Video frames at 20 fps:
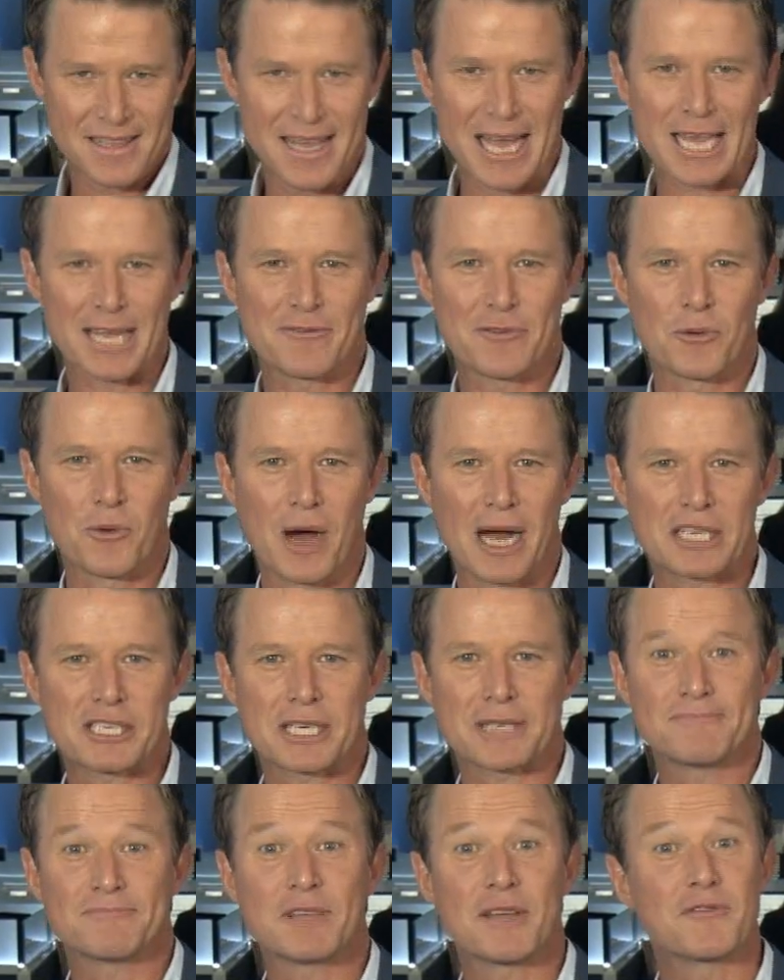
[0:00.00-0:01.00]
Thank you for
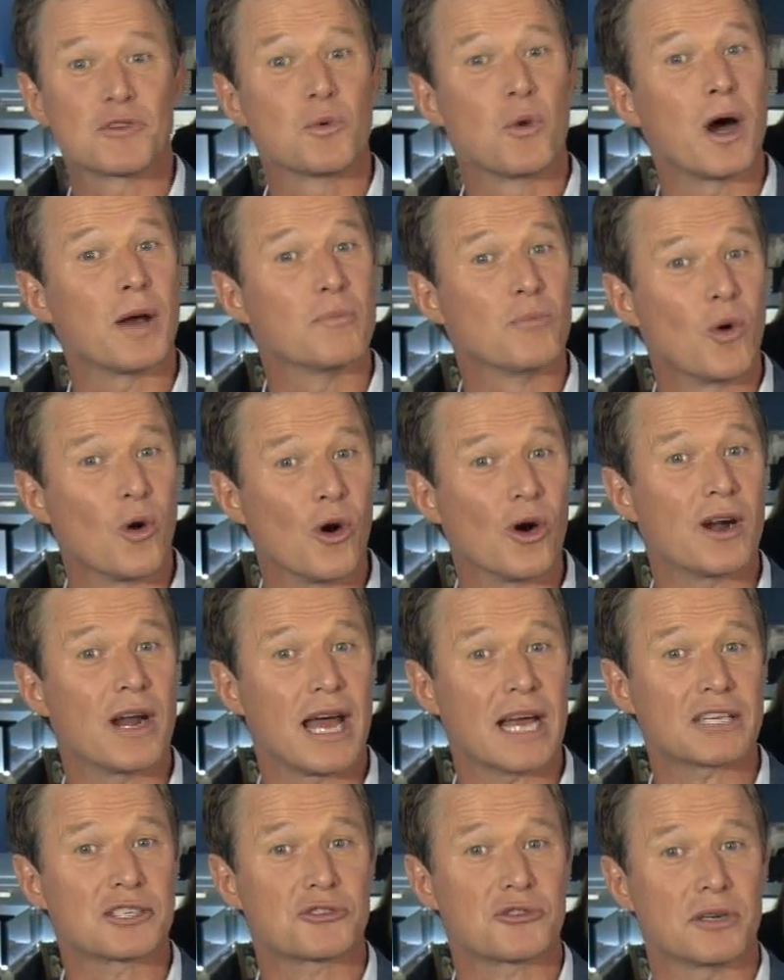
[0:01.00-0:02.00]
watching. If you want more
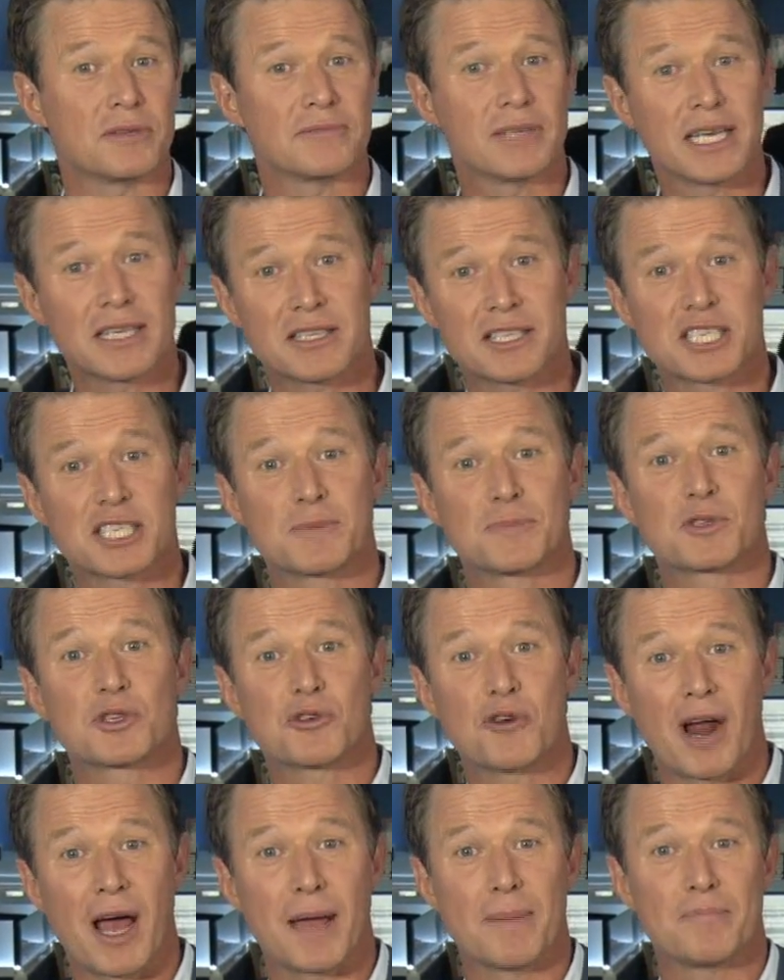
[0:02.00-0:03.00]
extra, hit the
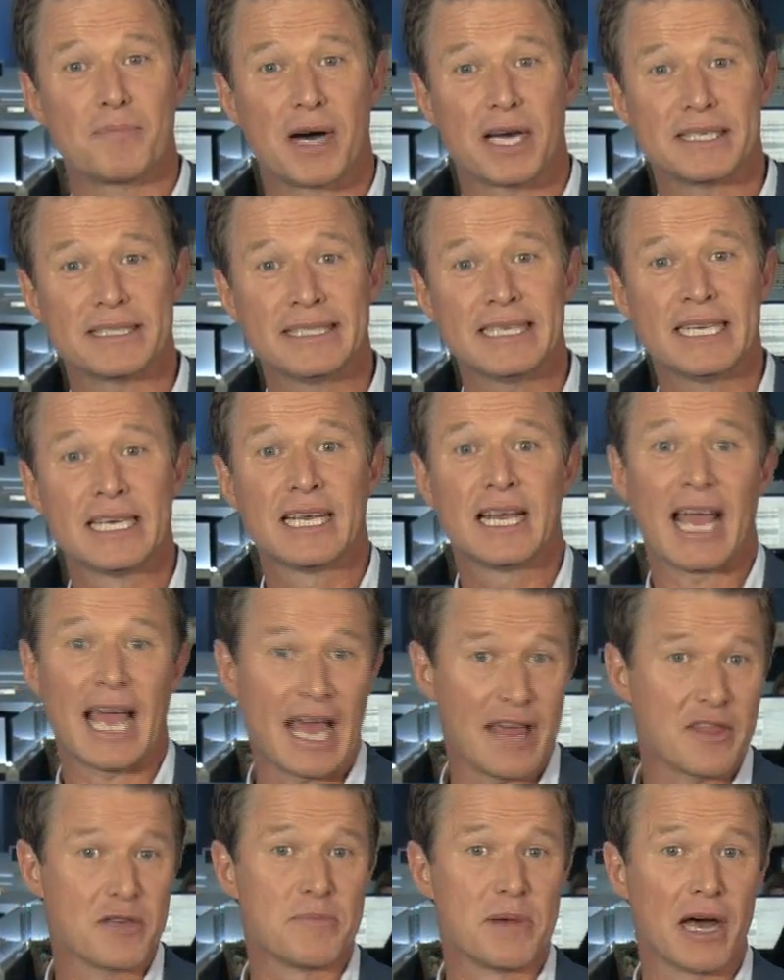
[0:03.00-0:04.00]
subscribe button
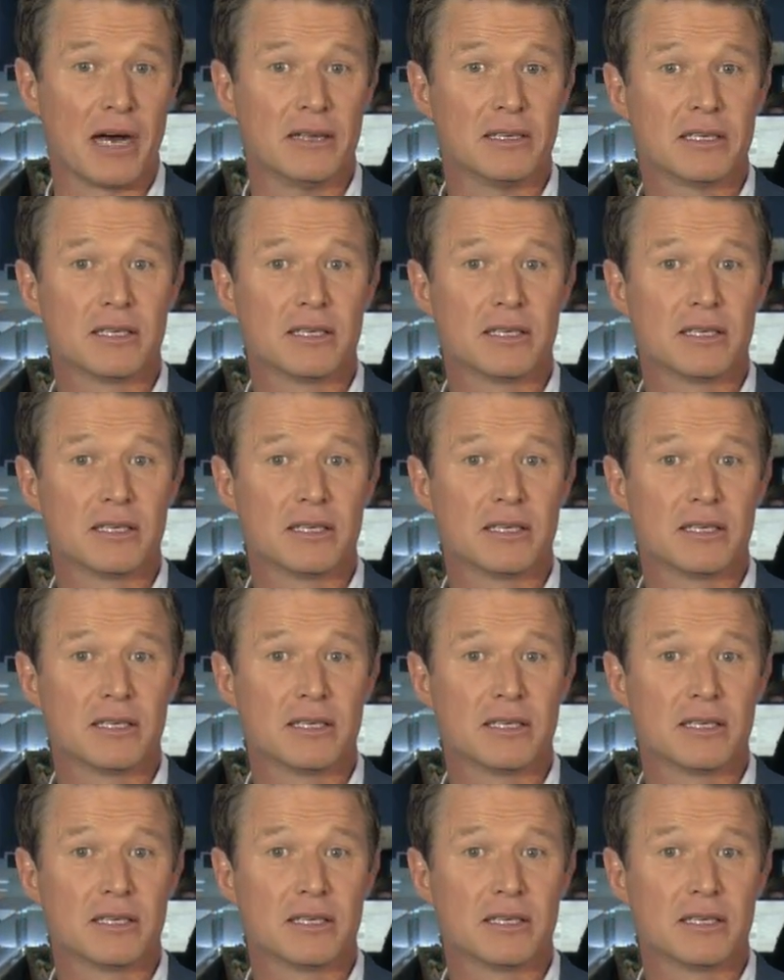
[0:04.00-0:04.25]
and the bell